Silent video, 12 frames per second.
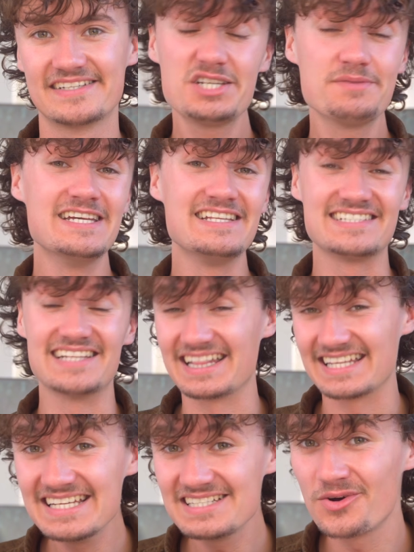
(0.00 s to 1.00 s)
Which means
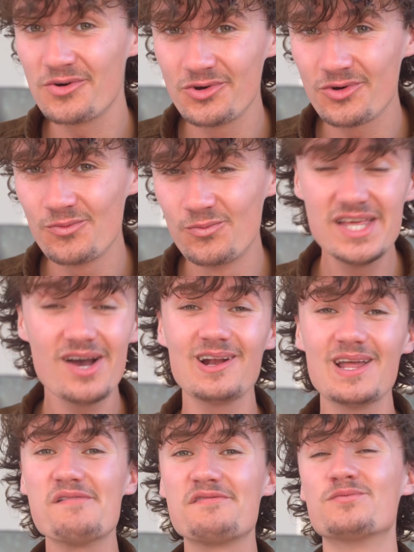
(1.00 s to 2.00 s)
that in total we
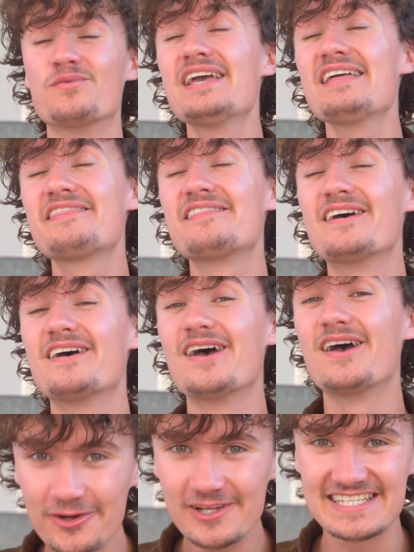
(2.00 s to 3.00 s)
are left with
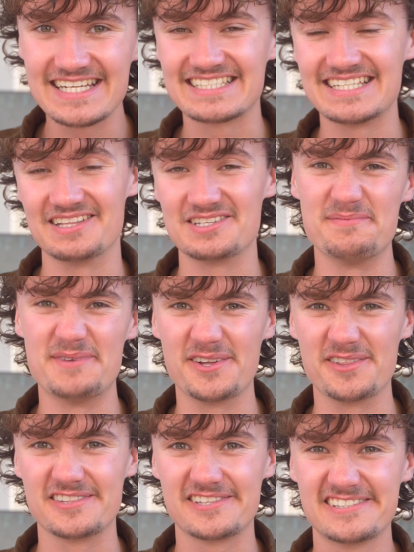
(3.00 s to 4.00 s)
36 cents a
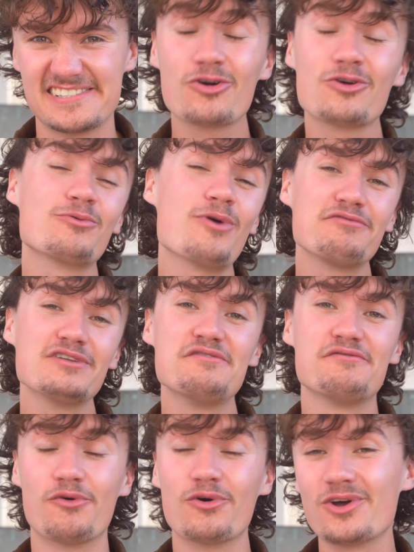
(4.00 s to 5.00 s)
month, or
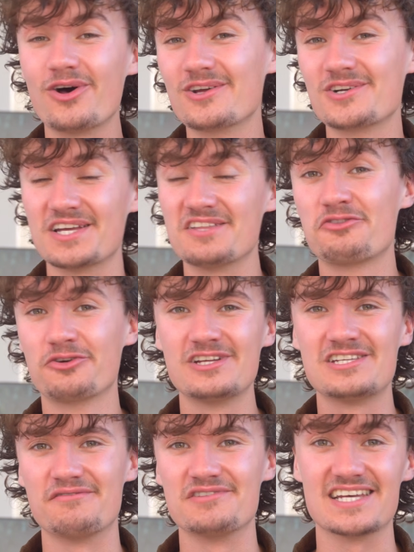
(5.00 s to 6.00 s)
roughly
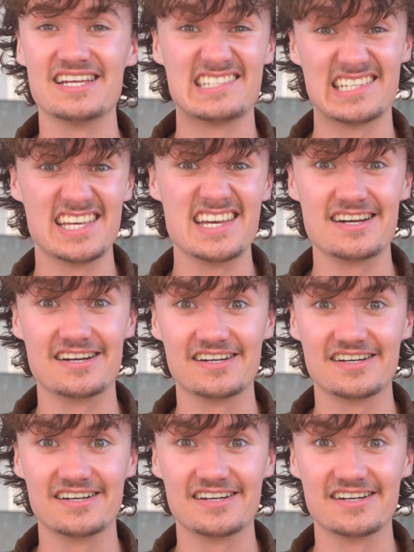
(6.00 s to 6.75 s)
$4.37 a year.